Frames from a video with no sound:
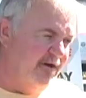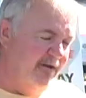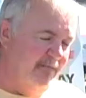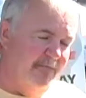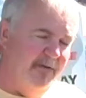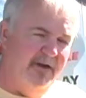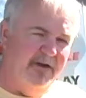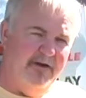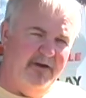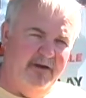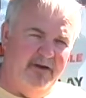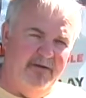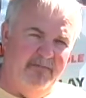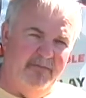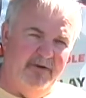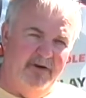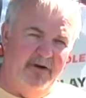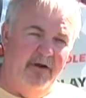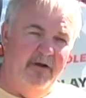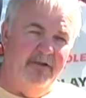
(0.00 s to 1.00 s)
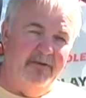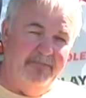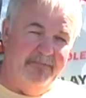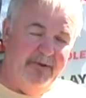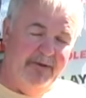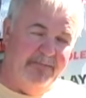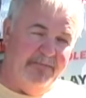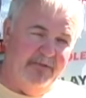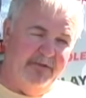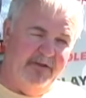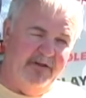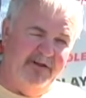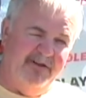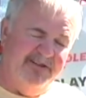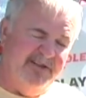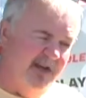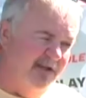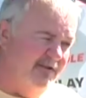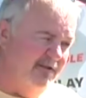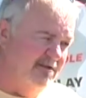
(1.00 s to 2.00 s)
commend him and all the people that
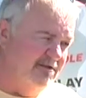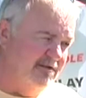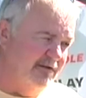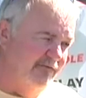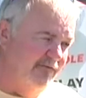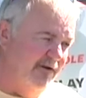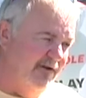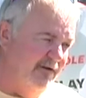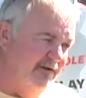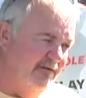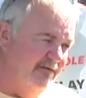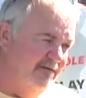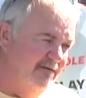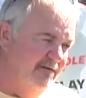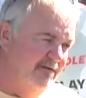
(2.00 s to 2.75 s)
attend this event.